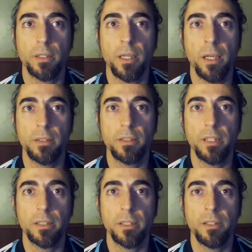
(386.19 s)
can
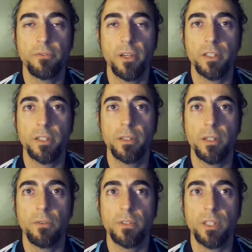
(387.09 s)
detect in a fraction
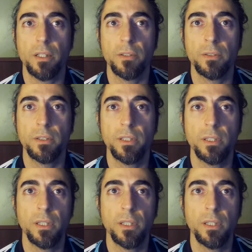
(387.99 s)
of a second